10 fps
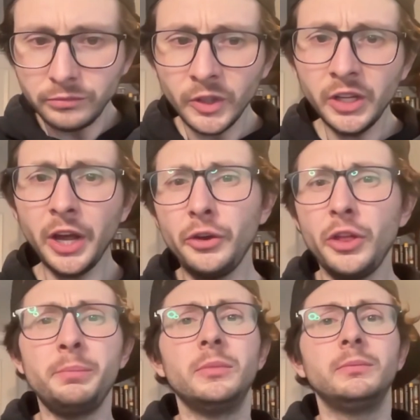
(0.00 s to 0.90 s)

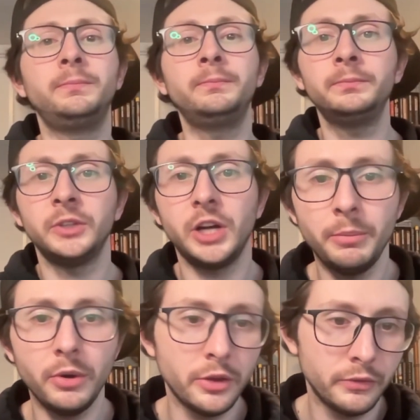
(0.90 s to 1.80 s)
Couple
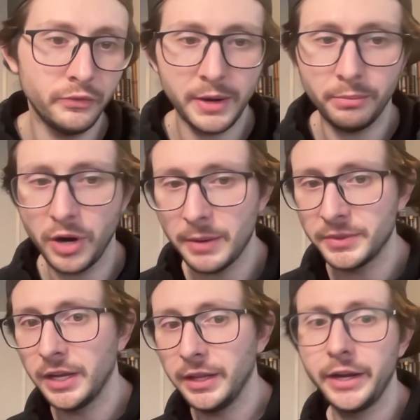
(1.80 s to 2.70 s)
other fight props I
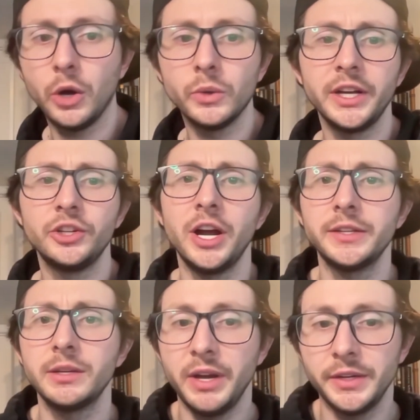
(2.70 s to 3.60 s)
like. Jose
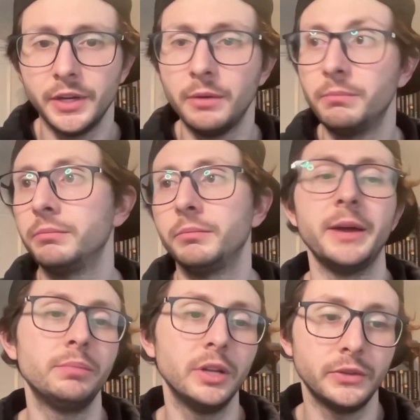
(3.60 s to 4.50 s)
Johnson by sub at
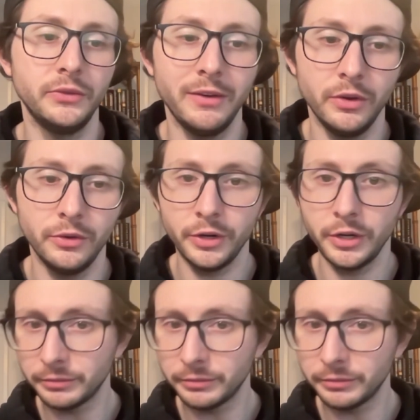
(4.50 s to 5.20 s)
plus 500.